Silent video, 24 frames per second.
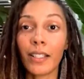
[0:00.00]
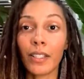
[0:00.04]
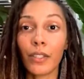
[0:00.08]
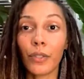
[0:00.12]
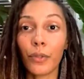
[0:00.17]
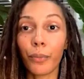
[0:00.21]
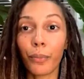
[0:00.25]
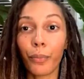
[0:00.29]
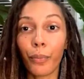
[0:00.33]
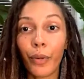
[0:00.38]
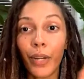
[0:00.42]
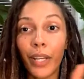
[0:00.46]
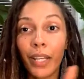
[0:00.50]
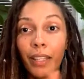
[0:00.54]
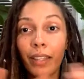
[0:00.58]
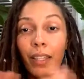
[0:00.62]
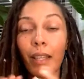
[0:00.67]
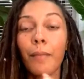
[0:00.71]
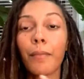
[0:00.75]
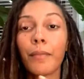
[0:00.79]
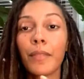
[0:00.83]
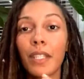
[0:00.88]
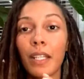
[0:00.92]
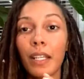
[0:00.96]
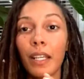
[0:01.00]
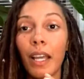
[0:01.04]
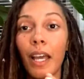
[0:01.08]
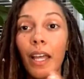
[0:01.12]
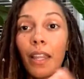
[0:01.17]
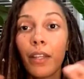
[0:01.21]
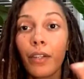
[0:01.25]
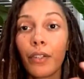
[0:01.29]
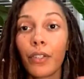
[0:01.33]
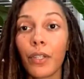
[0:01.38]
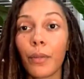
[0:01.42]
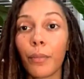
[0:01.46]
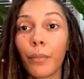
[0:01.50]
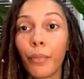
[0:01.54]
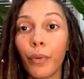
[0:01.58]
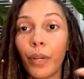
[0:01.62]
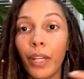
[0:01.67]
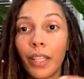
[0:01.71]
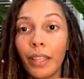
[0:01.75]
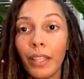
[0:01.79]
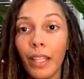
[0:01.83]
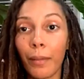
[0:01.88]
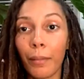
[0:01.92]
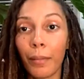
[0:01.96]
to bring them together, to
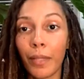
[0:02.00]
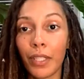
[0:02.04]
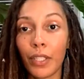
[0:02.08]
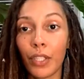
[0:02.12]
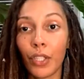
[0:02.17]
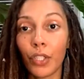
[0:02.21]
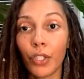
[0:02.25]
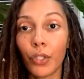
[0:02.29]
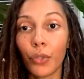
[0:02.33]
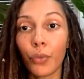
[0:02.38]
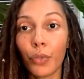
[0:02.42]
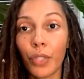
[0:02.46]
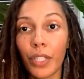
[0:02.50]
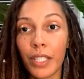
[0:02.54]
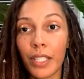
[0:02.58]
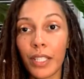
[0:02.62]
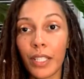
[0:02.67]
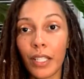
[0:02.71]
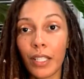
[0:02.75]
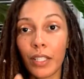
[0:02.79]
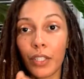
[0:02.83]
bring them into unison,